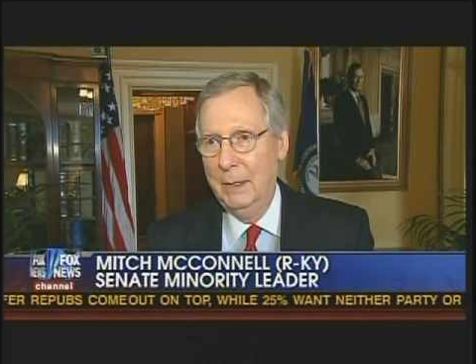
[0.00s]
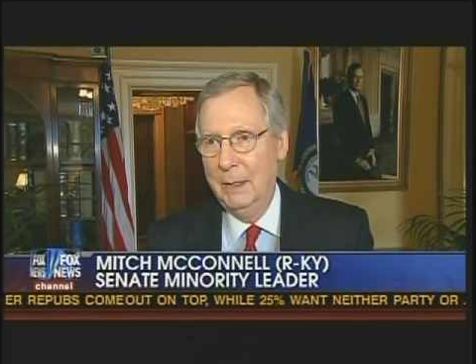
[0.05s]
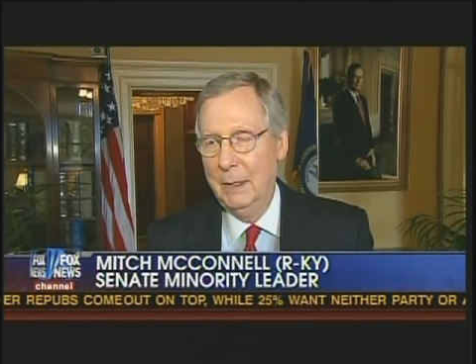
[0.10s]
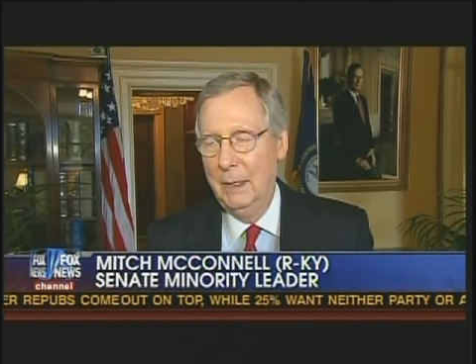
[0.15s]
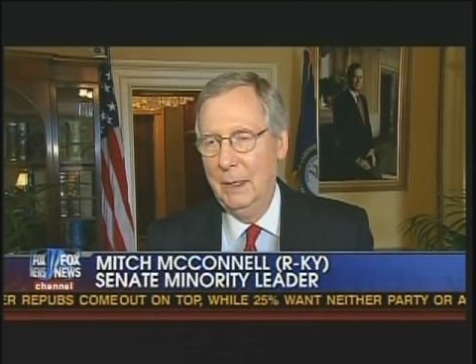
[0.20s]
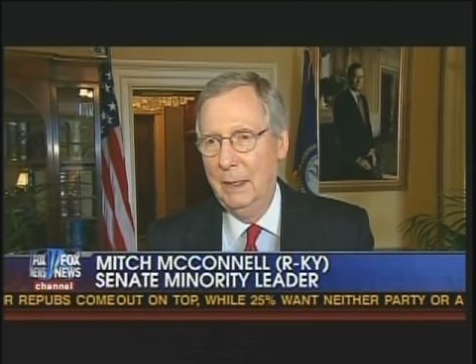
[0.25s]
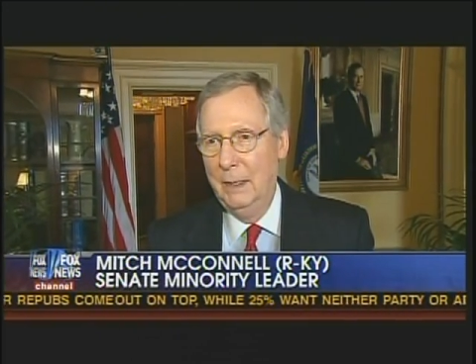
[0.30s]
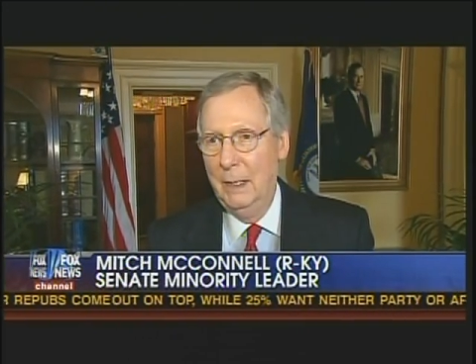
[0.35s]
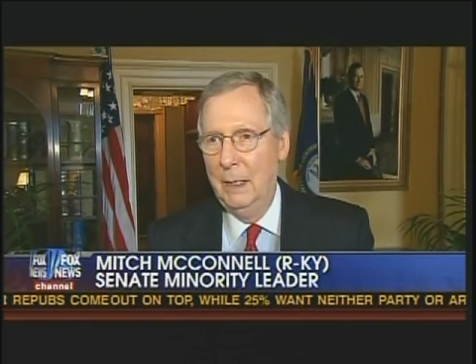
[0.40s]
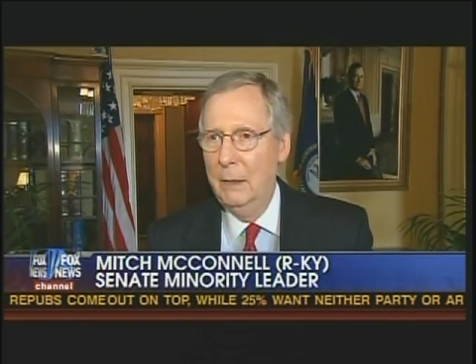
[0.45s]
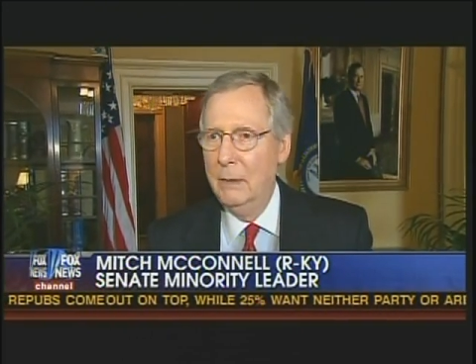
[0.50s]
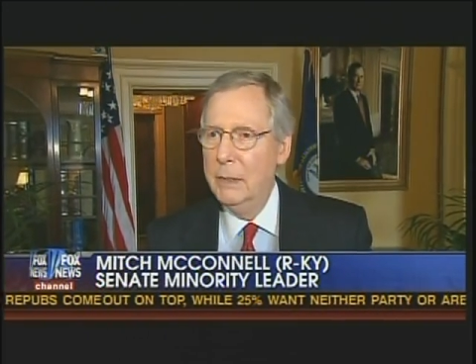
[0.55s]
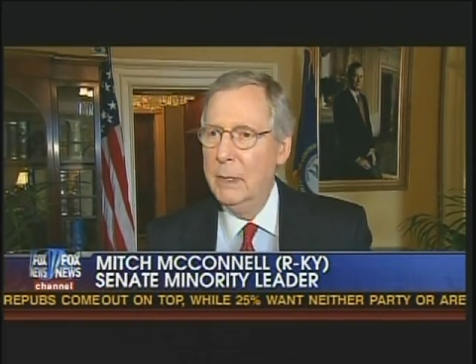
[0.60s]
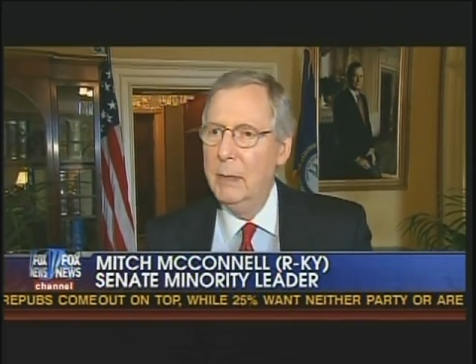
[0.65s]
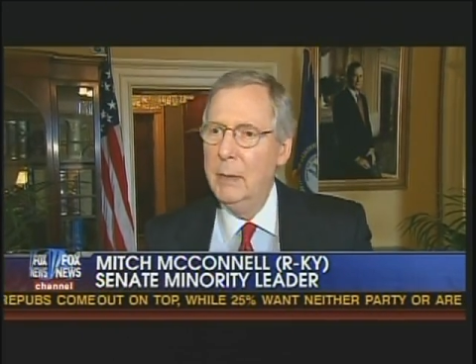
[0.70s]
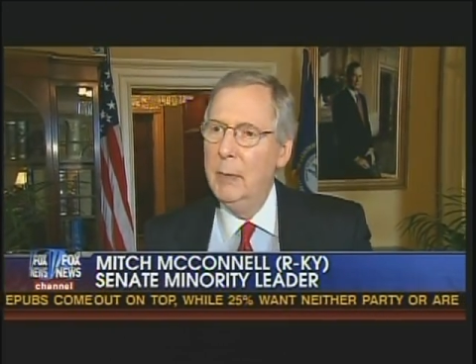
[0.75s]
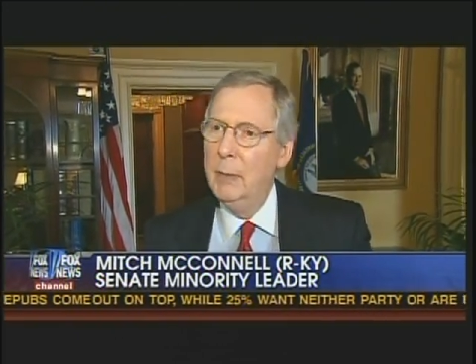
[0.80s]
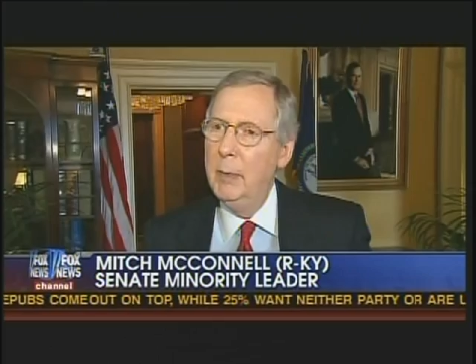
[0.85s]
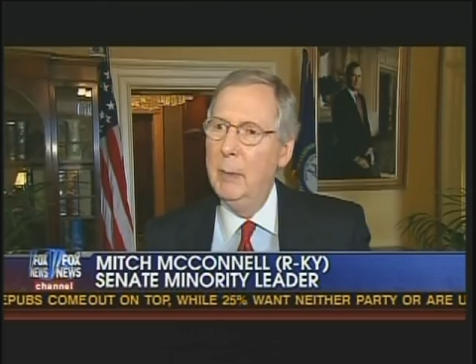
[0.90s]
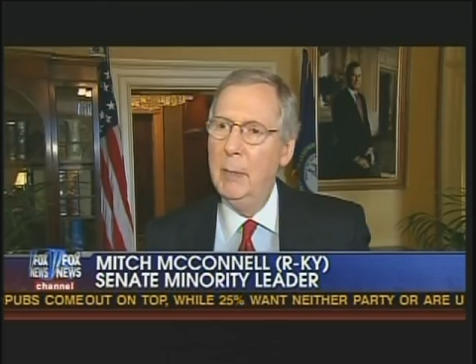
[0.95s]
They don't seem
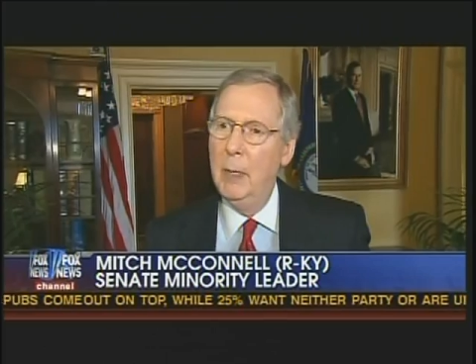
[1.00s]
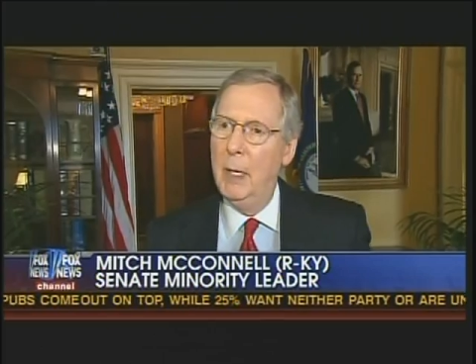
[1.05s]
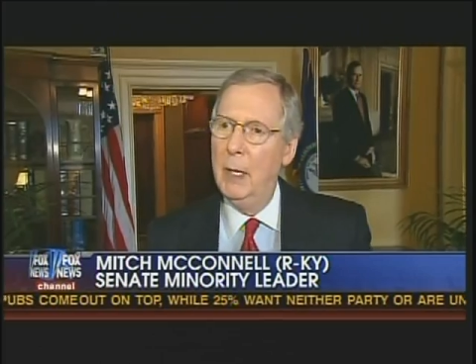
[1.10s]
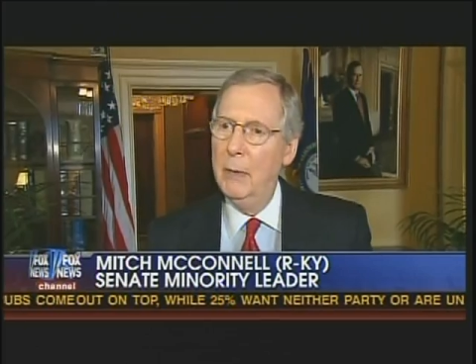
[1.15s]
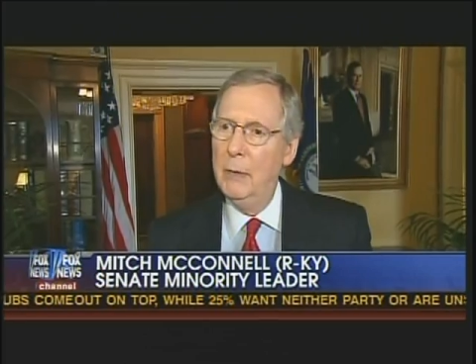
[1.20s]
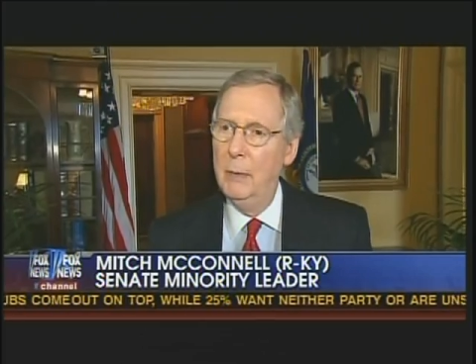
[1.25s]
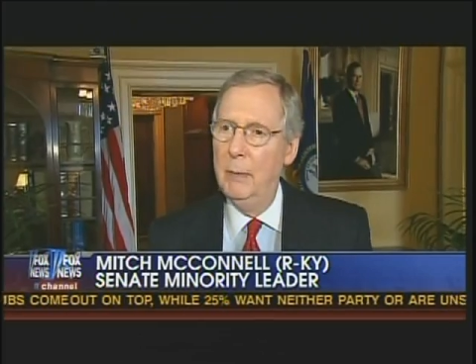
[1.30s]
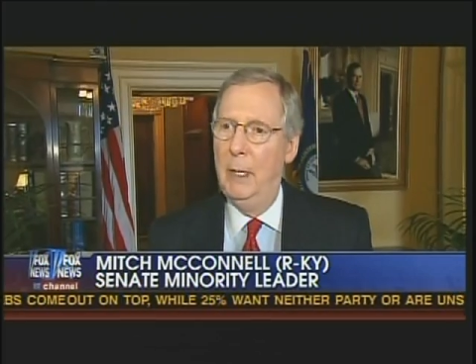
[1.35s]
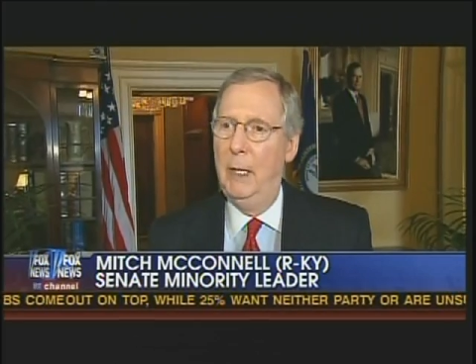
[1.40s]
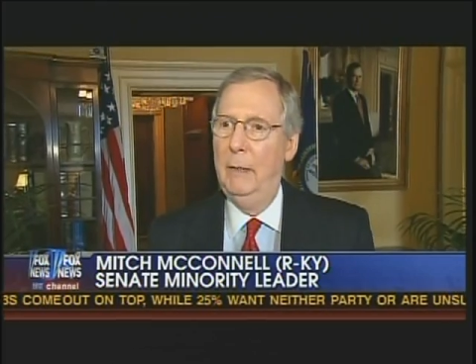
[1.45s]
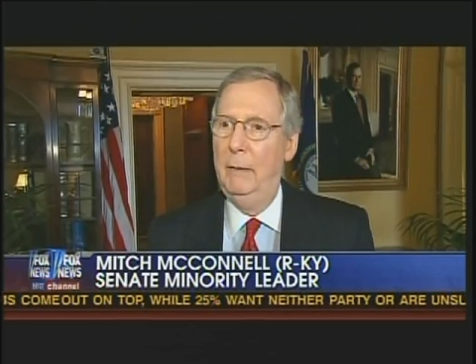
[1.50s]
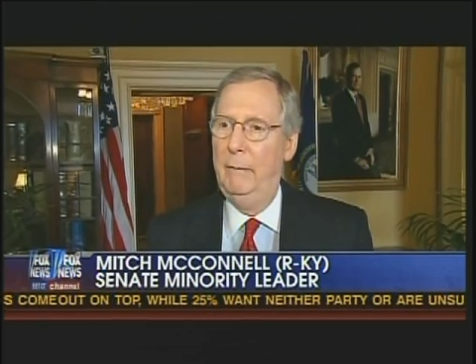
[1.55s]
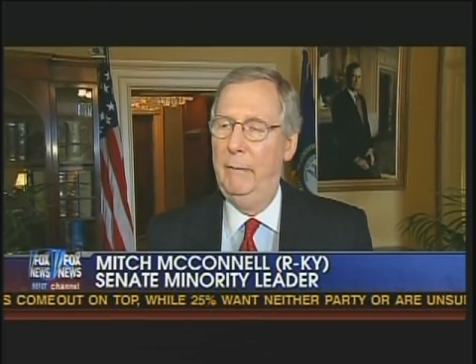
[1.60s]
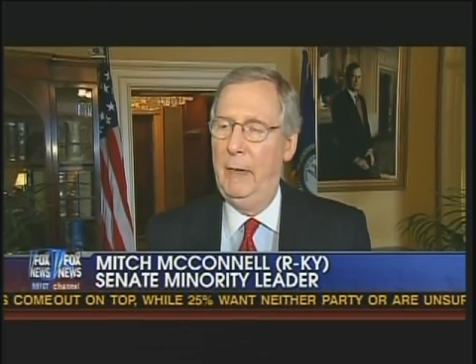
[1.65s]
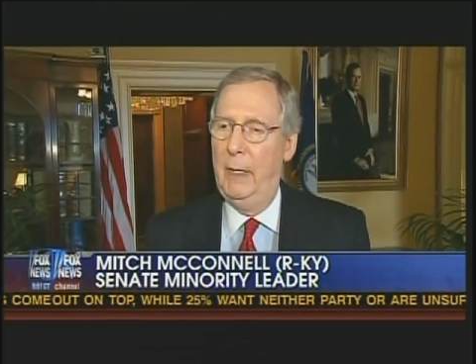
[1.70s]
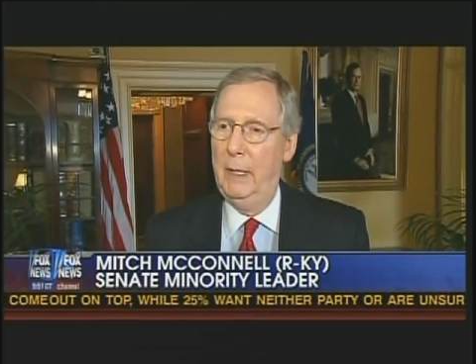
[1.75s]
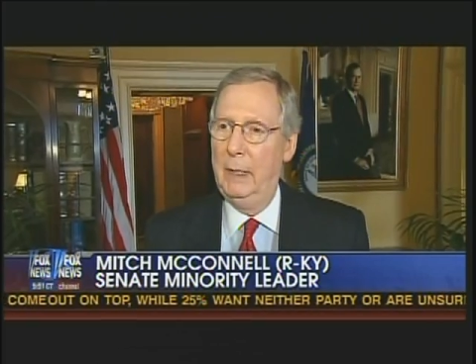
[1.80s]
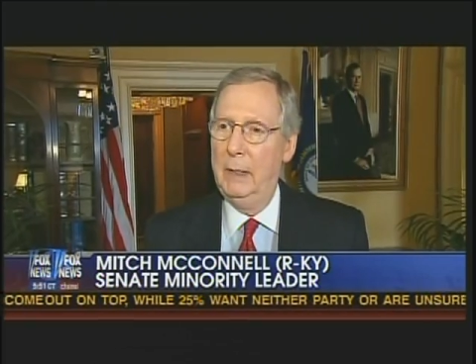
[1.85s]
to be bothered by the fact